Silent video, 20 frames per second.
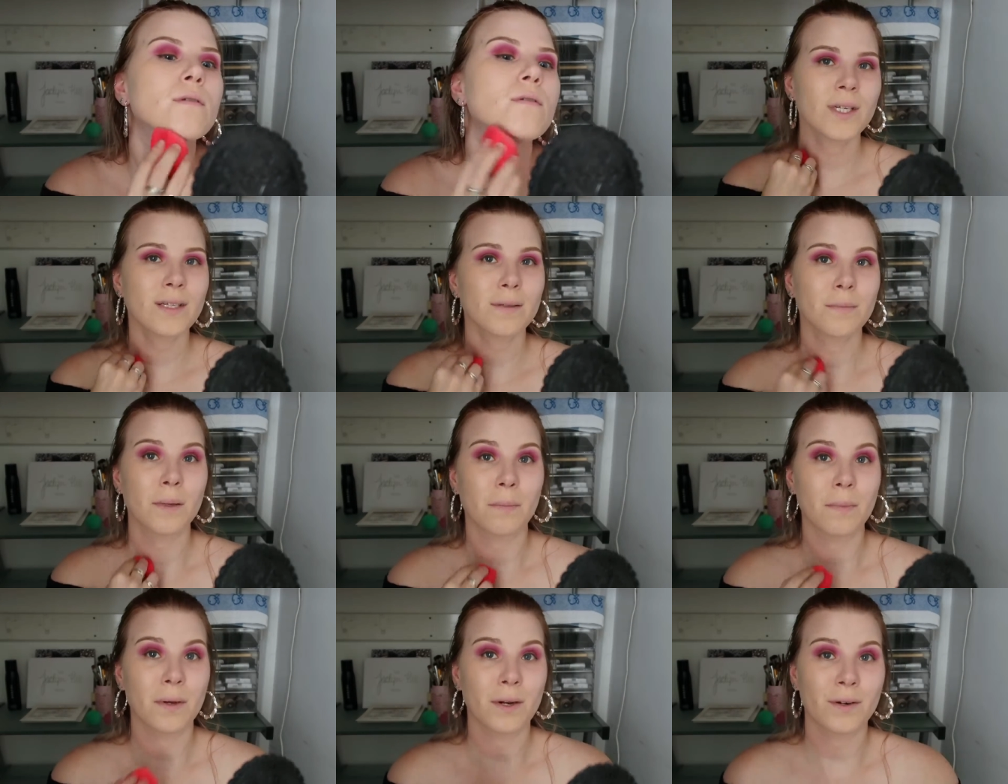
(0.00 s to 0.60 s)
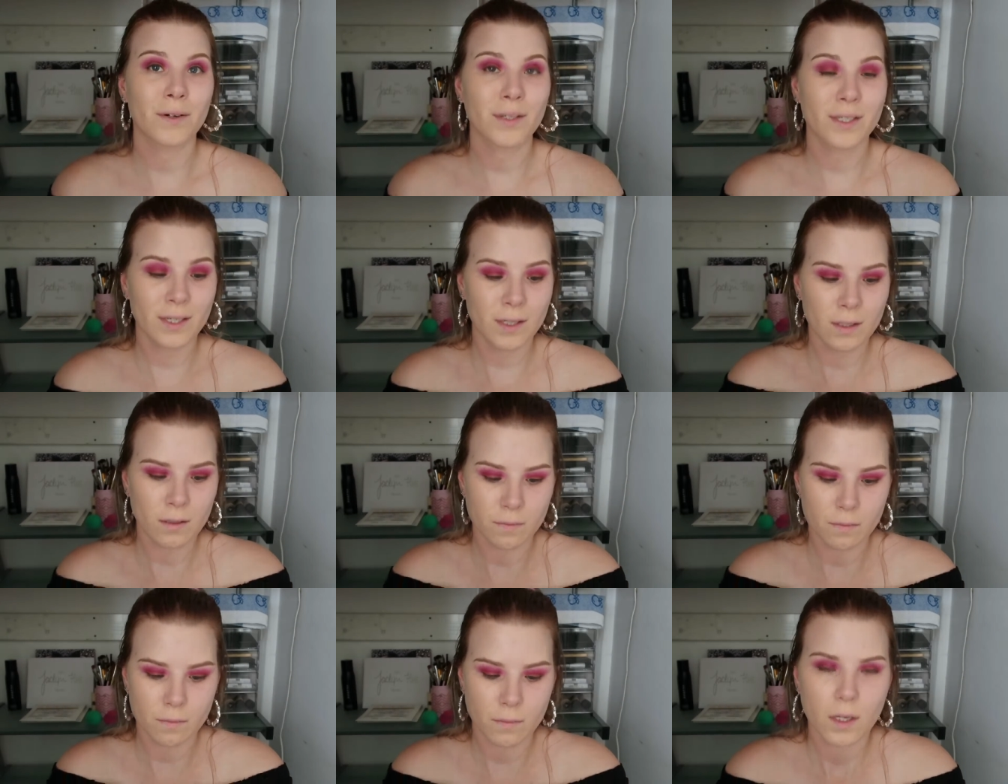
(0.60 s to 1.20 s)
That's a bit better, isn't
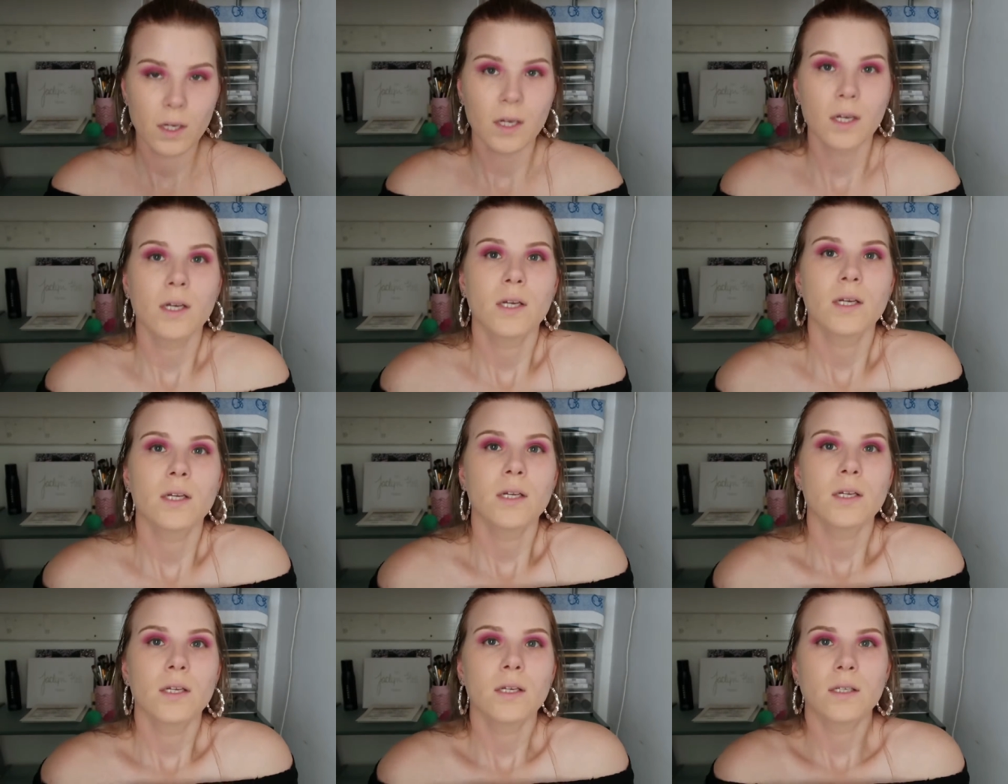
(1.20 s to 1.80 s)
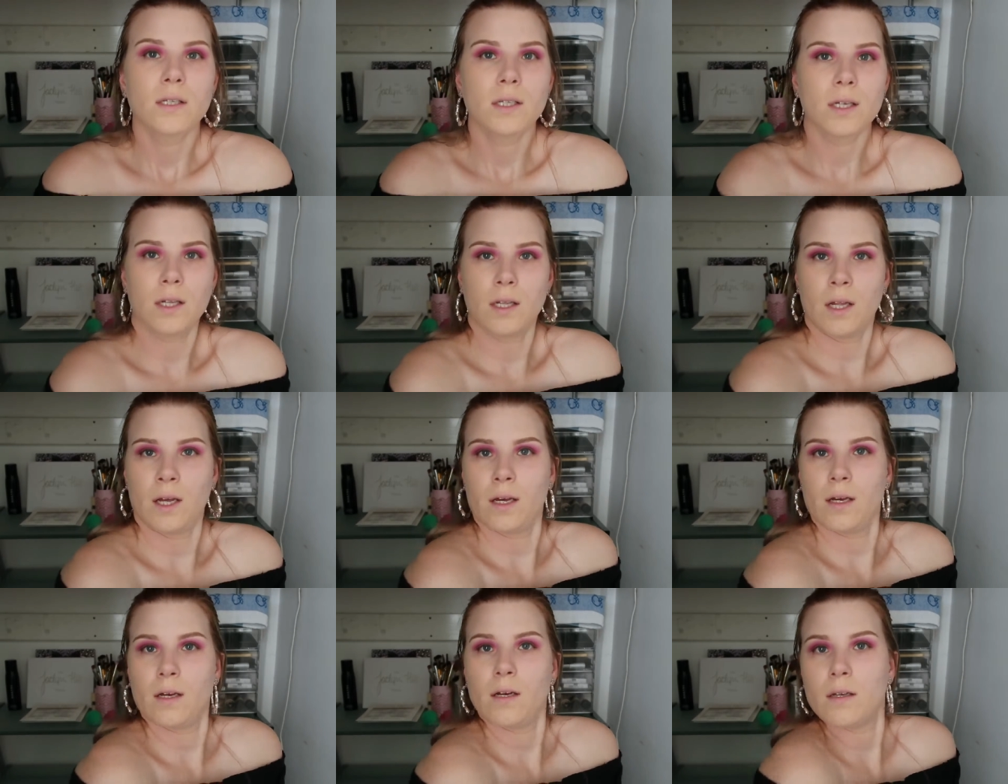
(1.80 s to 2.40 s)
it? Do you
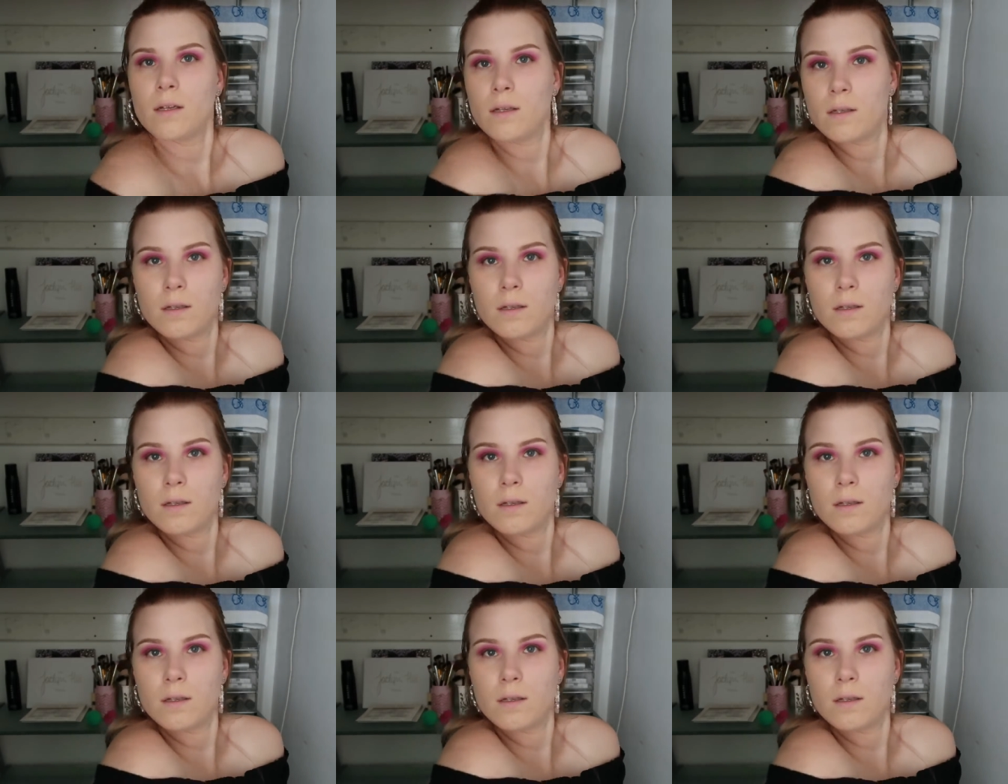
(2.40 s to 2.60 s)
like